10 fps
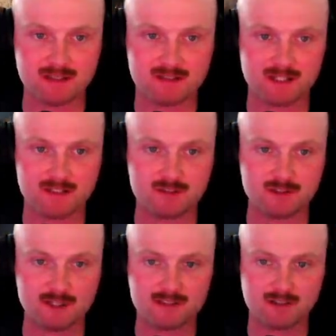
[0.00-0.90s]

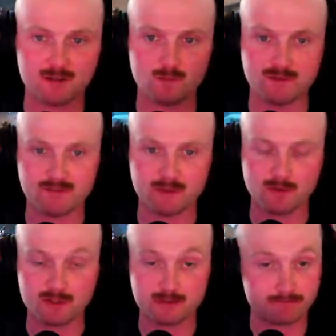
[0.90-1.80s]
Secutores are in
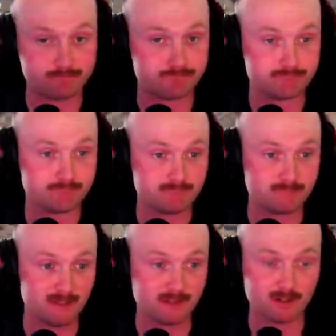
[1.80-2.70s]
1v1s. If there are